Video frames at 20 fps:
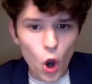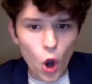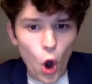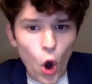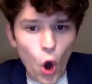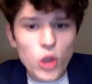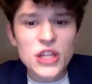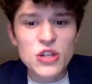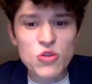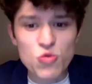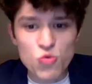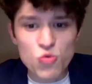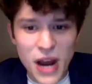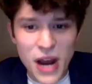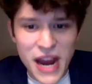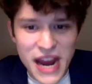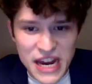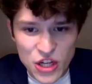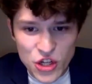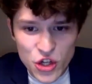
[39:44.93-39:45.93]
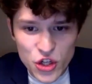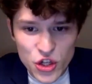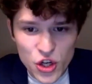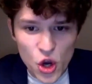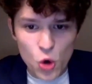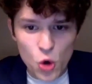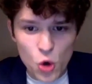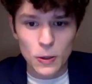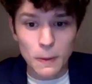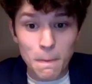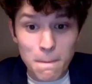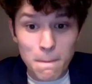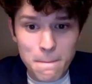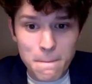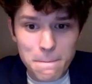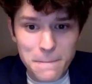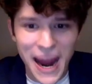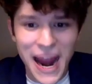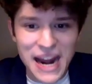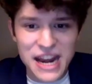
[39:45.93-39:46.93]
all enraged, will
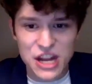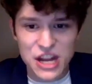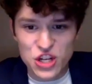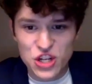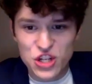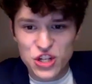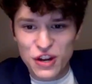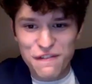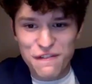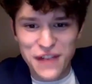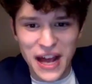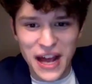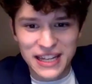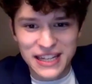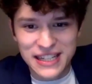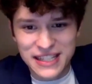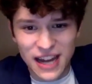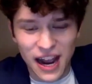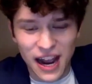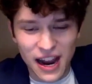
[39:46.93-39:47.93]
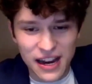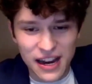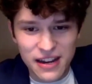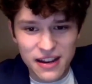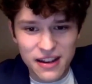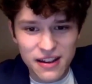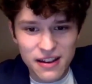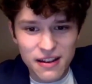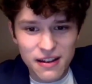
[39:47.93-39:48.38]
banish Valentine.